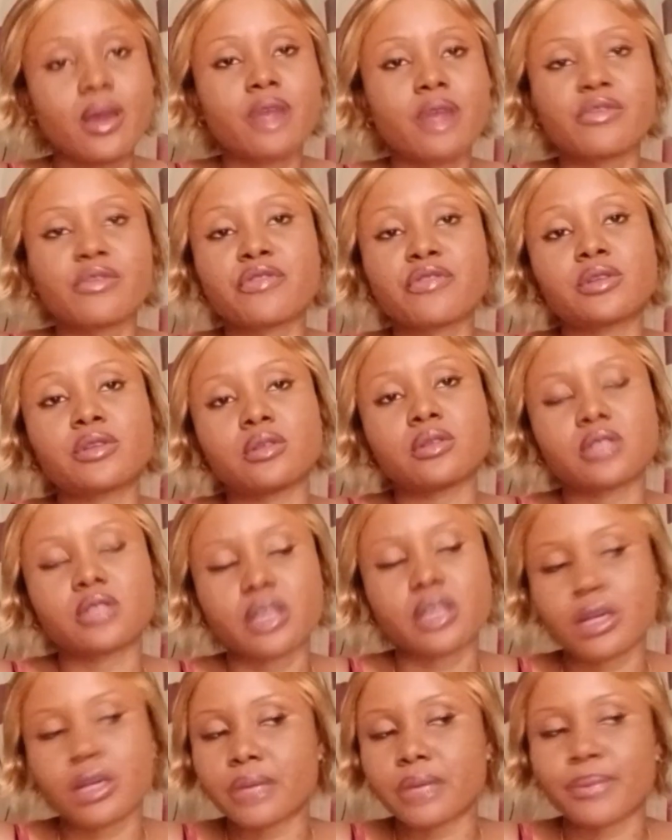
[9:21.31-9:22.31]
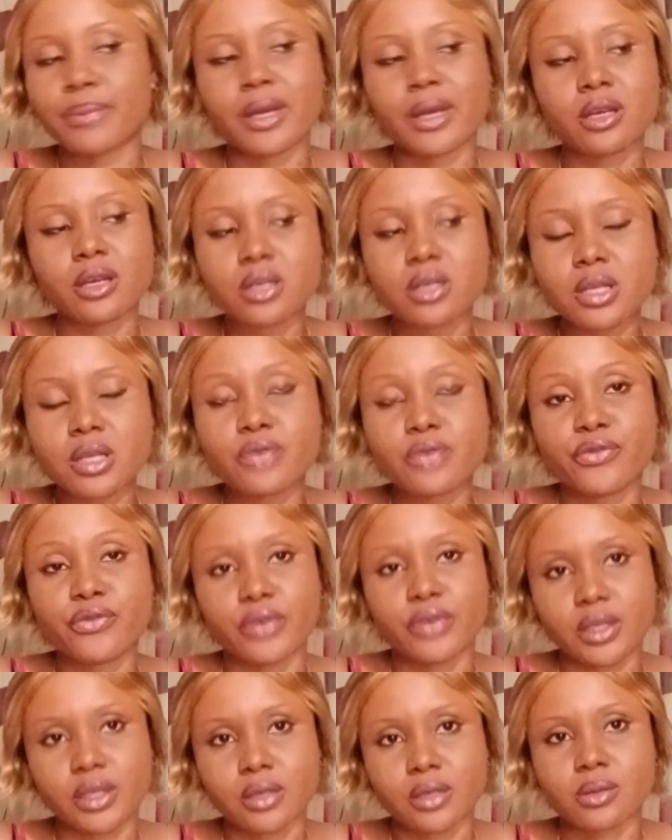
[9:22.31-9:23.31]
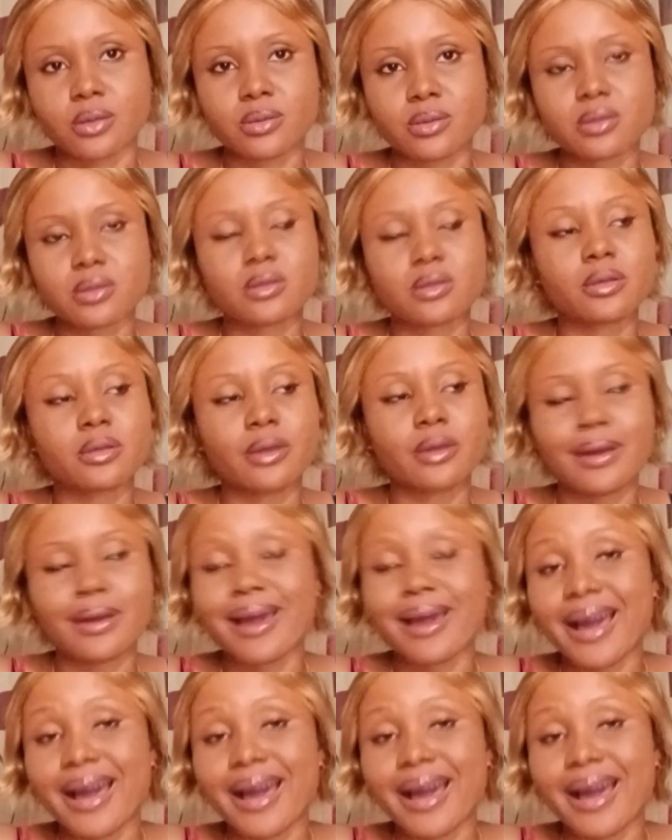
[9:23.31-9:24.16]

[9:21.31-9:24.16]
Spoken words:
Feel free to check out my other videos, okay?